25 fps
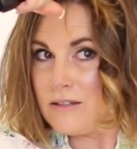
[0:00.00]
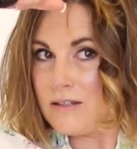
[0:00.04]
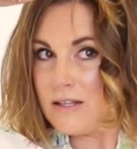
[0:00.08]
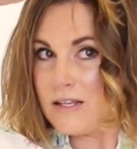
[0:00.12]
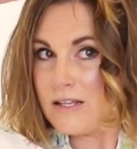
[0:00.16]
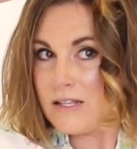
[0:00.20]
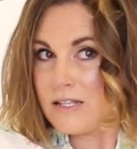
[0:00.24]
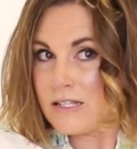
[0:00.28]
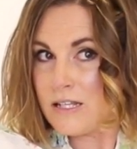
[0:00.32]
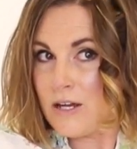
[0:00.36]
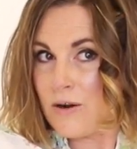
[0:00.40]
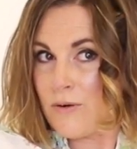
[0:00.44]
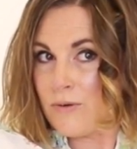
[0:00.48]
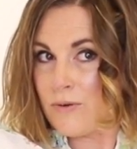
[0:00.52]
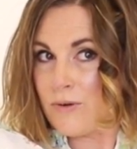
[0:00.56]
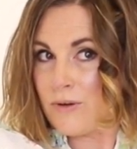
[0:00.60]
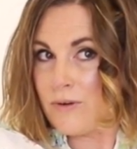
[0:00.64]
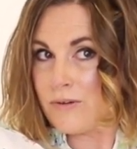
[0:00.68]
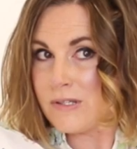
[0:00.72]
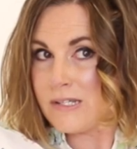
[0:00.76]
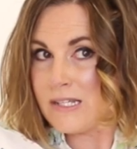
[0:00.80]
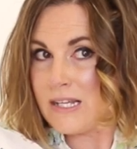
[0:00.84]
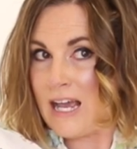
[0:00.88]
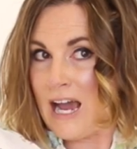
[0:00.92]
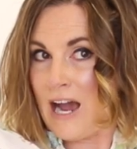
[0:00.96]
And so
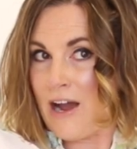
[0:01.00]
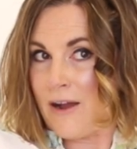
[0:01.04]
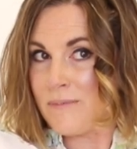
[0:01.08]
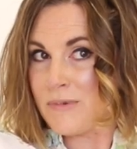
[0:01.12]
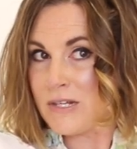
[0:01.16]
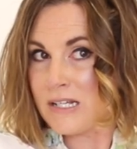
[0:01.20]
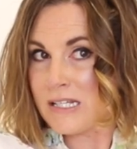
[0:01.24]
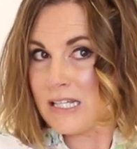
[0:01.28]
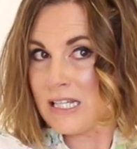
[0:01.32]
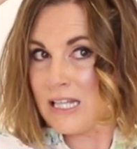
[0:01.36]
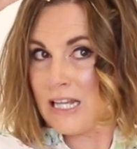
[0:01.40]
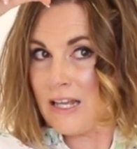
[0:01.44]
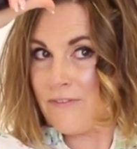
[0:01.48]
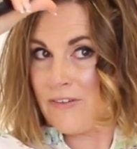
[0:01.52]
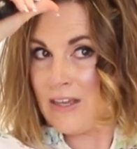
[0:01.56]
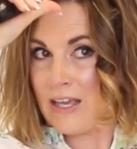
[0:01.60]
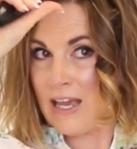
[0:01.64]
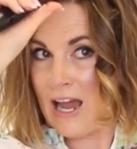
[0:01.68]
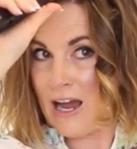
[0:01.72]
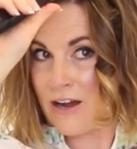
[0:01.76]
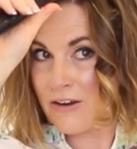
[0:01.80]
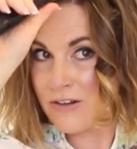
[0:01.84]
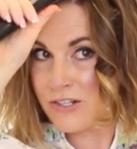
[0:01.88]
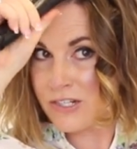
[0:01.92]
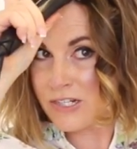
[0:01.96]
see how I'm just leaving it
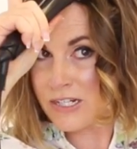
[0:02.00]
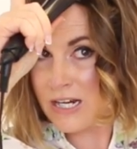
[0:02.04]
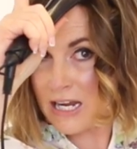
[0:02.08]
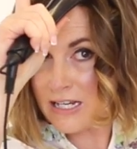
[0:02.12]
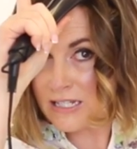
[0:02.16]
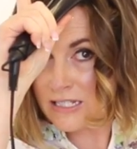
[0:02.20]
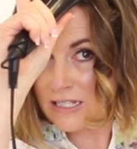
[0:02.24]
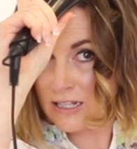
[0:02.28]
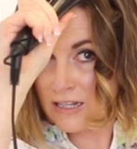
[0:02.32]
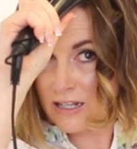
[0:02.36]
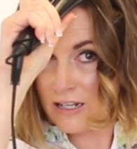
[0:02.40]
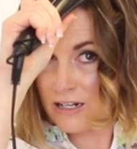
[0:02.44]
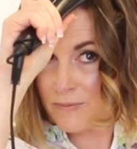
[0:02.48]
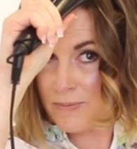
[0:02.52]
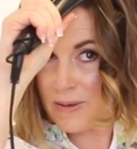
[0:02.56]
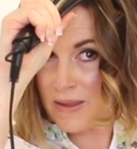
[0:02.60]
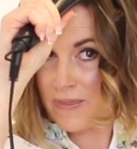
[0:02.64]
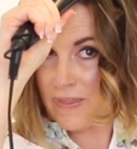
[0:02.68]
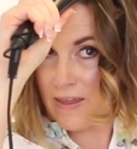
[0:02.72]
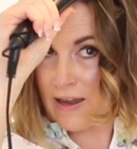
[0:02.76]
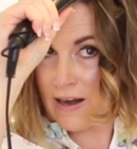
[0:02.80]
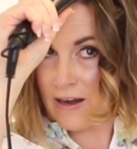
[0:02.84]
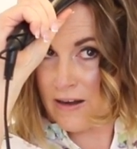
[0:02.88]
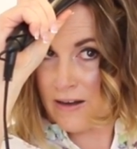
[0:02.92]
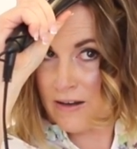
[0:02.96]
out just a little bit
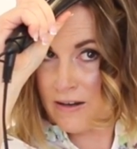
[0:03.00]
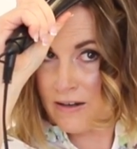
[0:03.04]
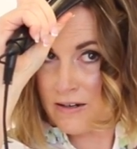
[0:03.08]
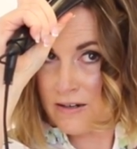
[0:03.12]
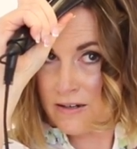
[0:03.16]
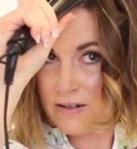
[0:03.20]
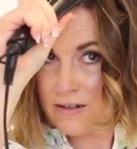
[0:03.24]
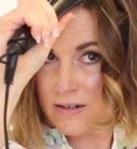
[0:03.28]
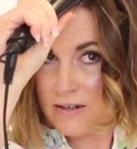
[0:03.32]
there?